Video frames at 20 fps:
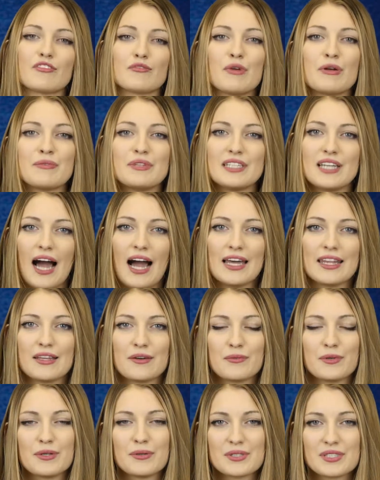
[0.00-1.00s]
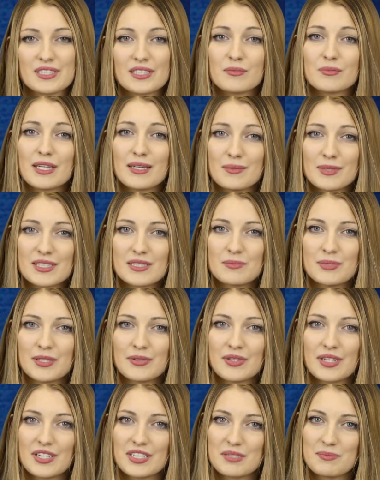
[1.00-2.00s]
And when we die, that we will still be able to be
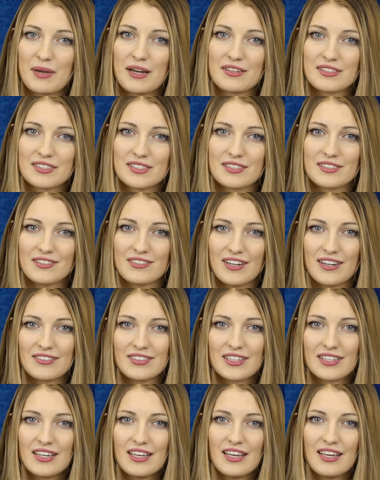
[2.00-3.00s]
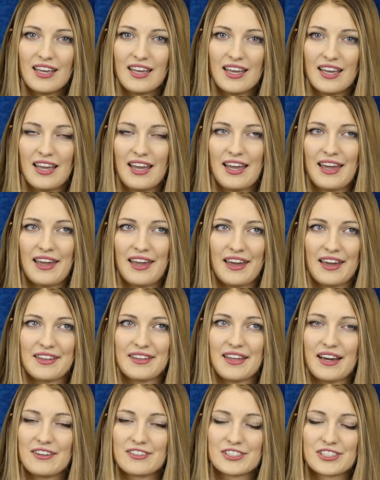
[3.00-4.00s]
with our spouses forever.
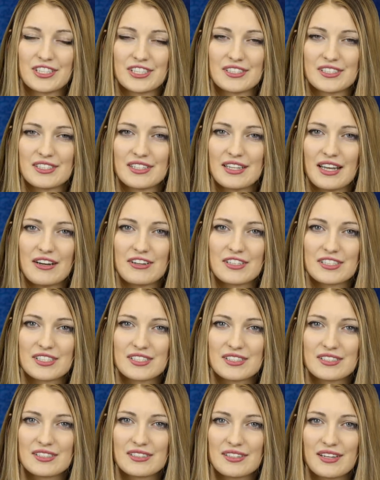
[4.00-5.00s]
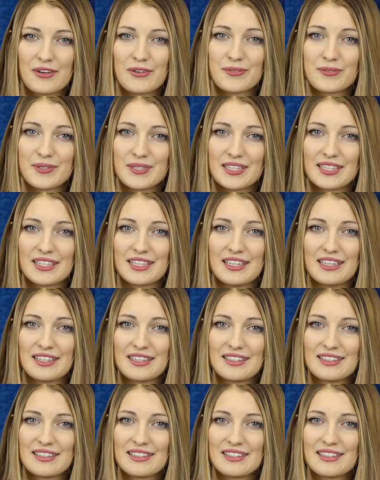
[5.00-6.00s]
And that was just, that was a
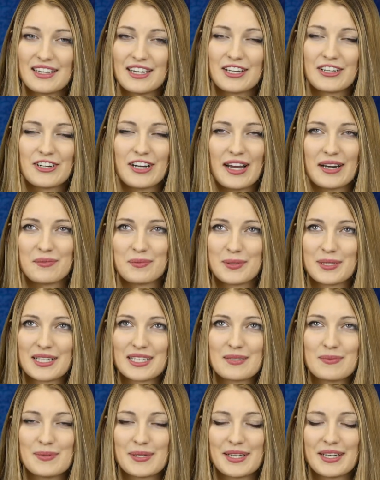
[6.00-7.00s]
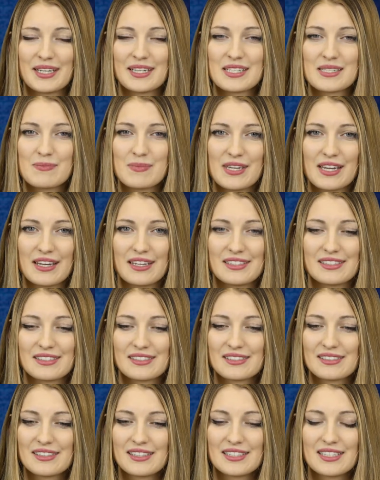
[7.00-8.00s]
really incredible experience
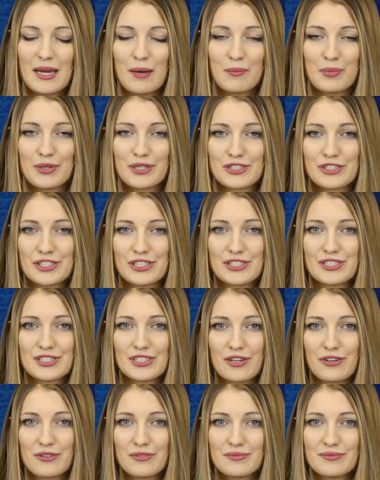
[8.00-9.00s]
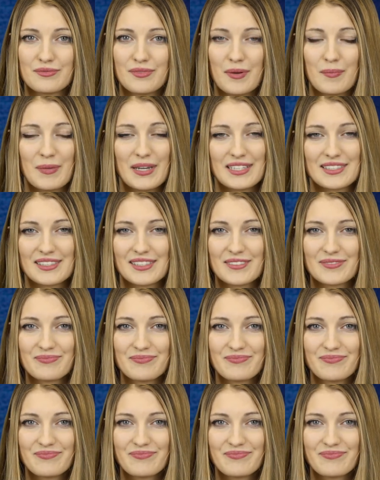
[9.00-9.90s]
because the temple is just so amazing.